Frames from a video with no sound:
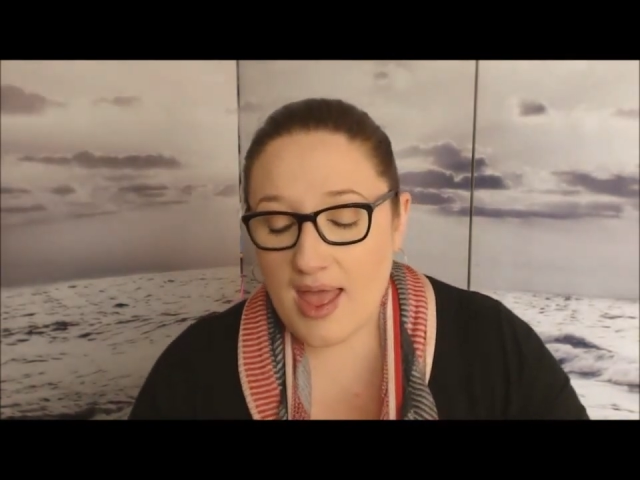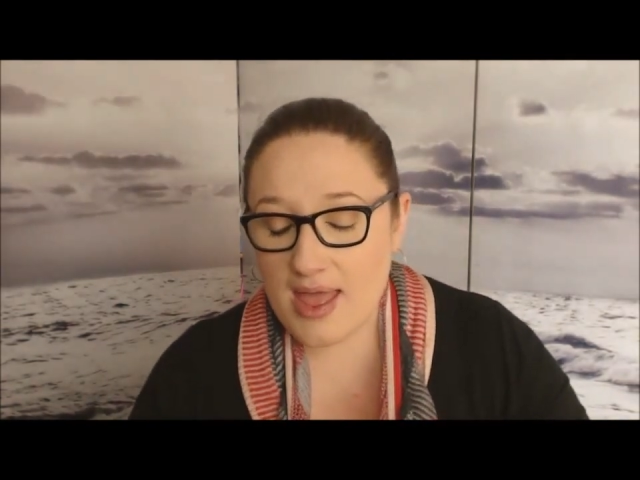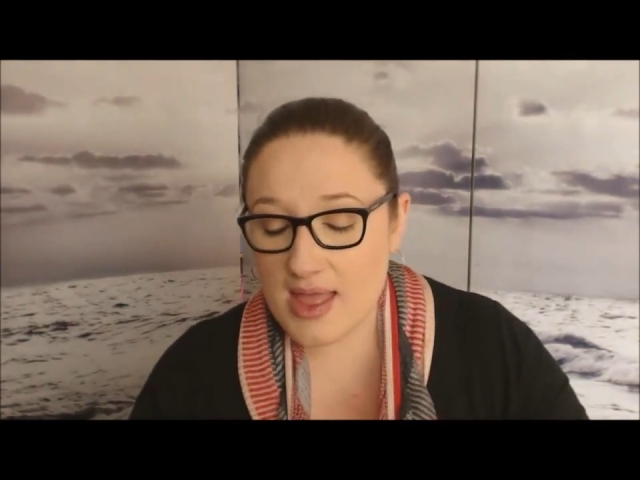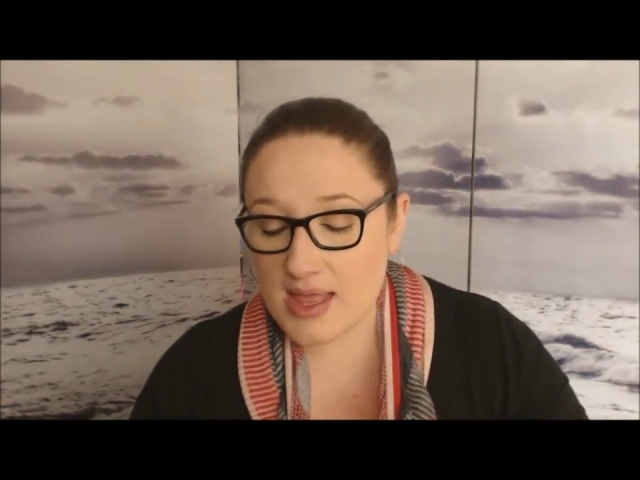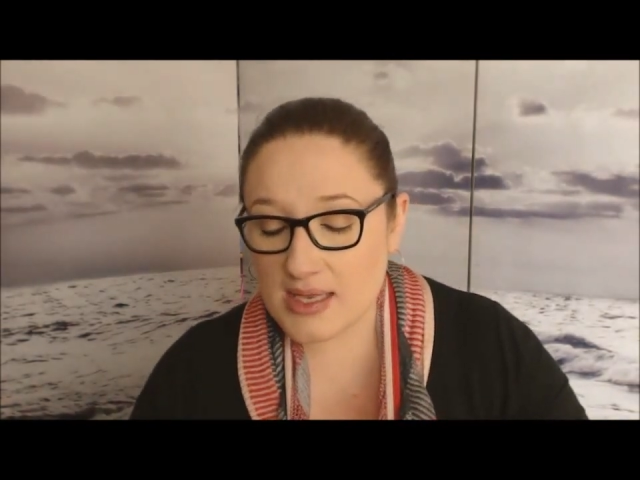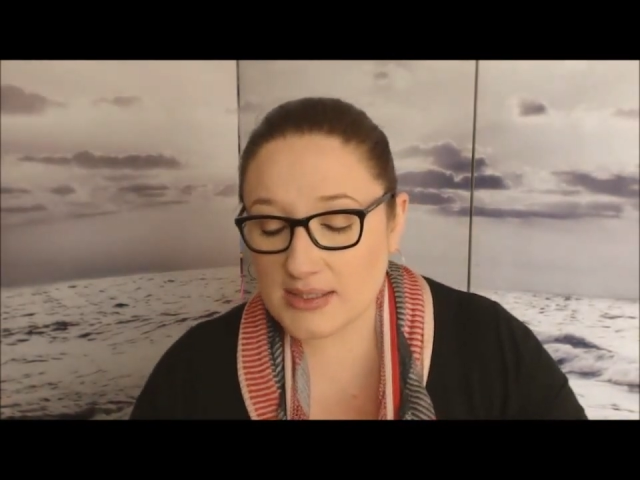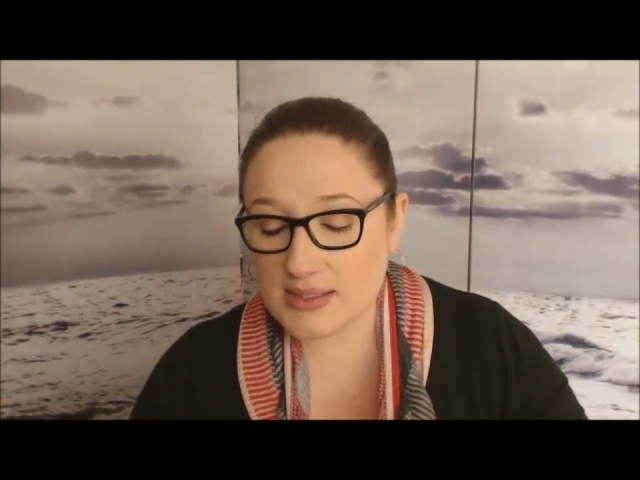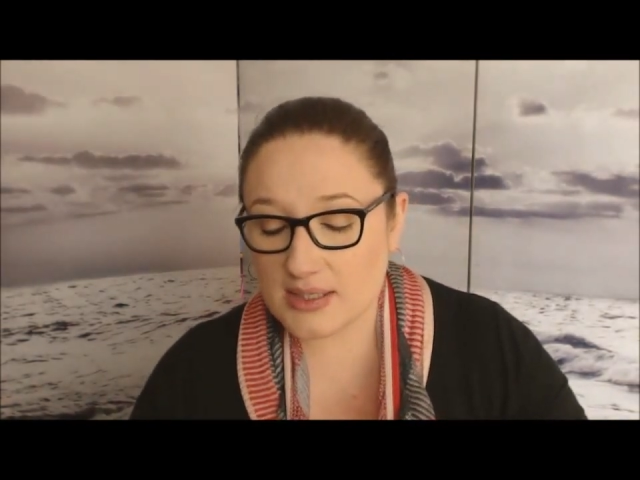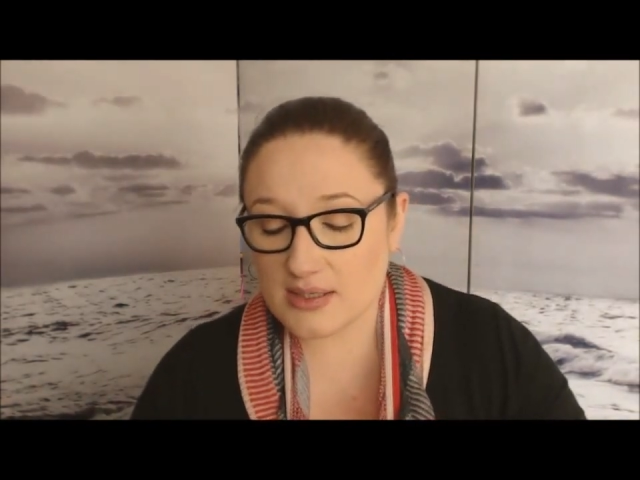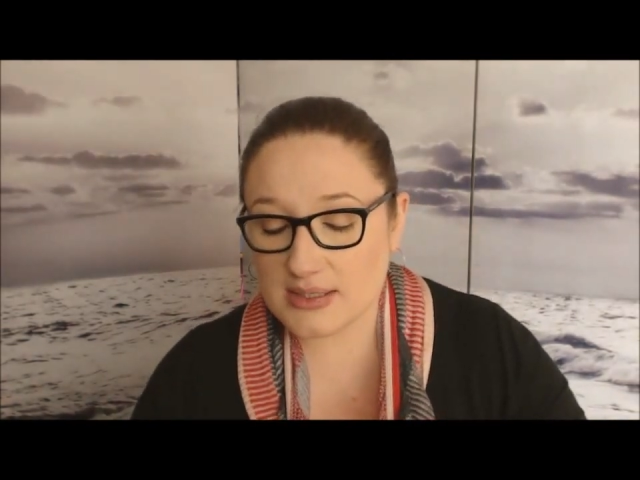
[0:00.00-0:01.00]

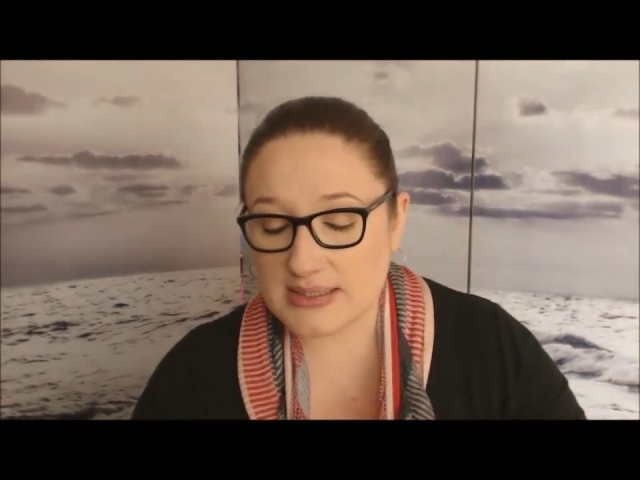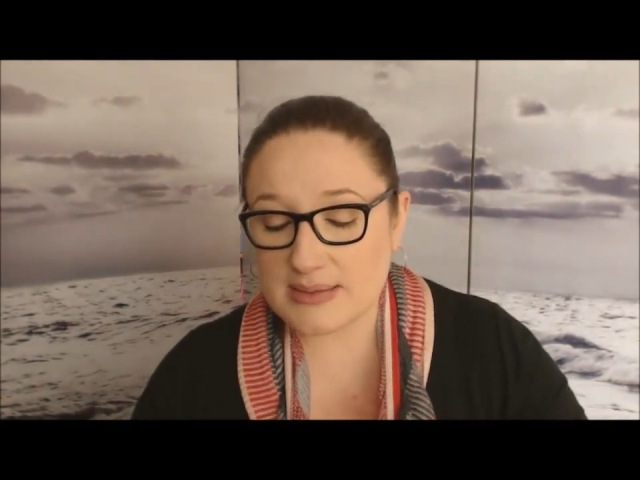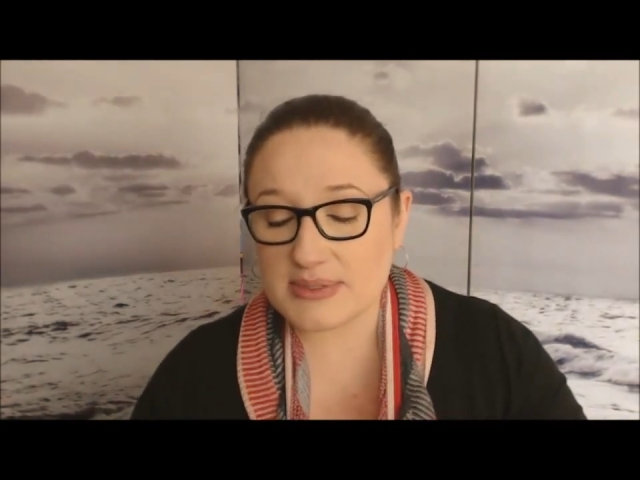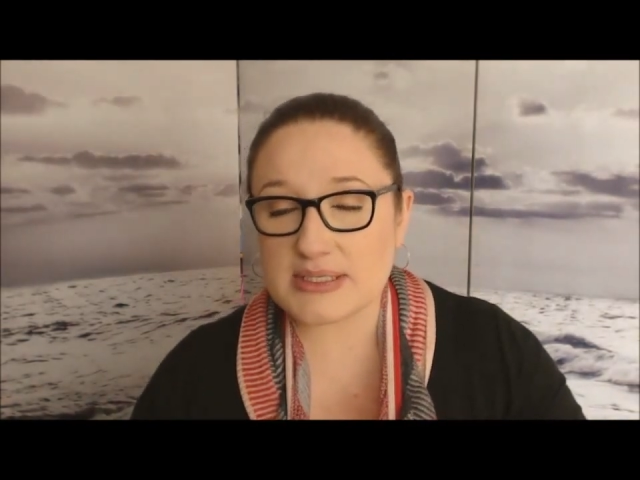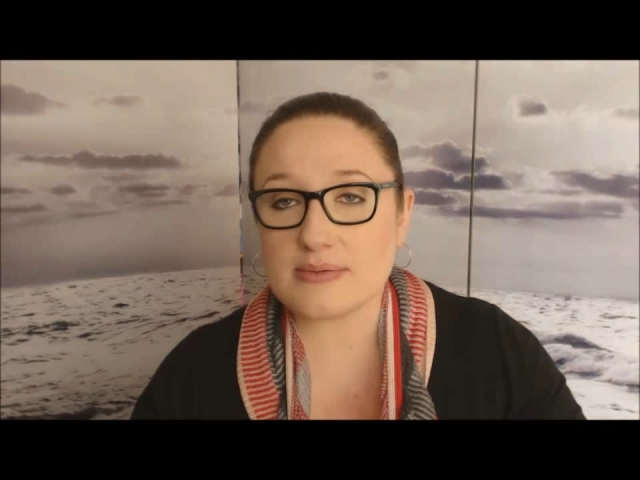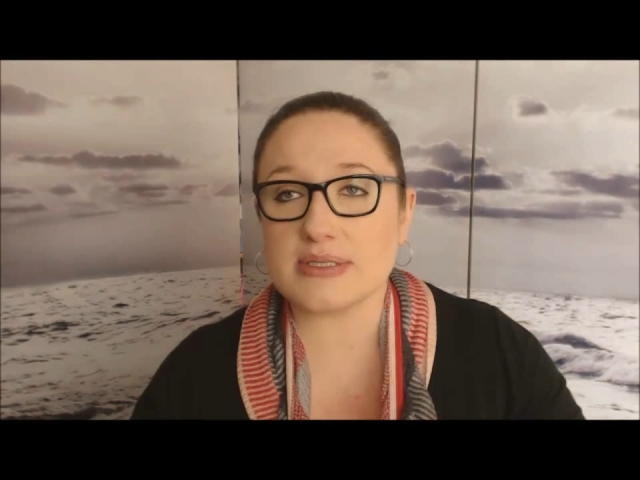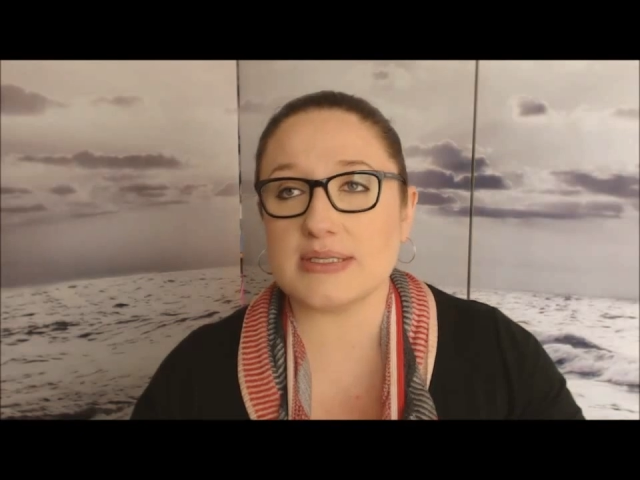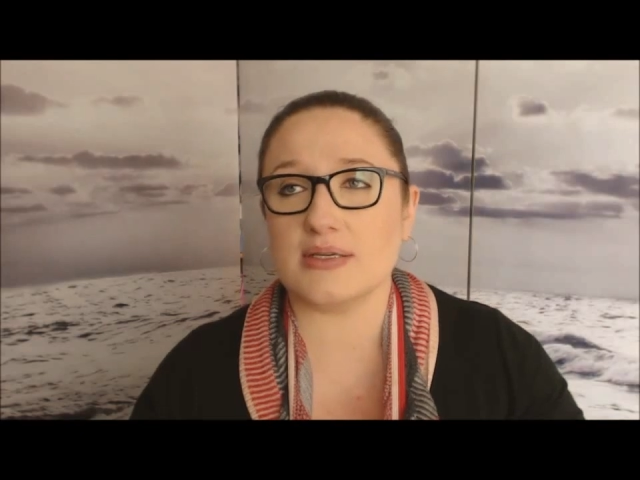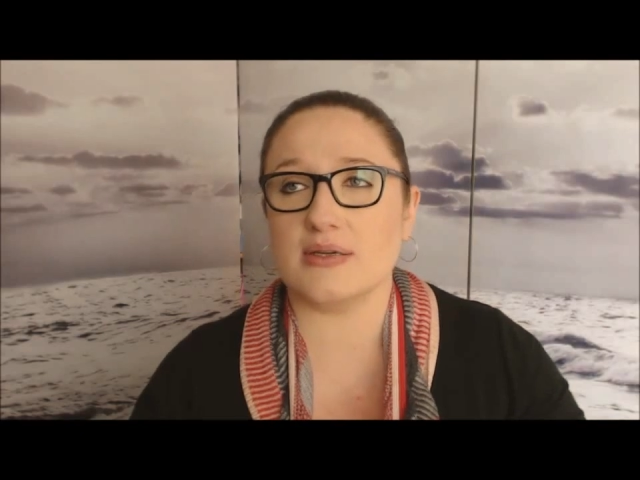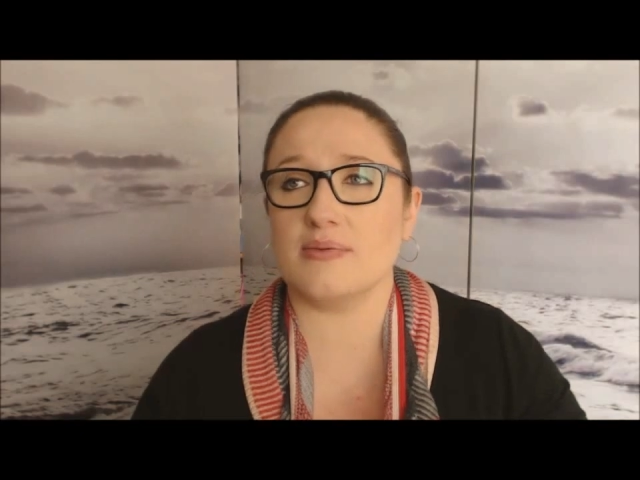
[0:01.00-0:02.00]
And
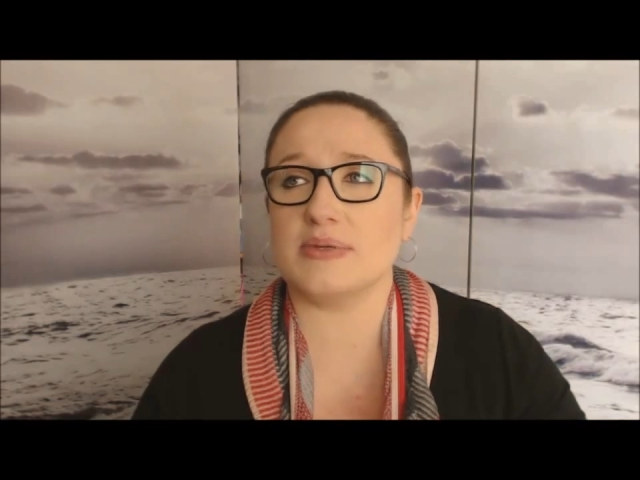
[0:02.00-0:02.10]
symptoms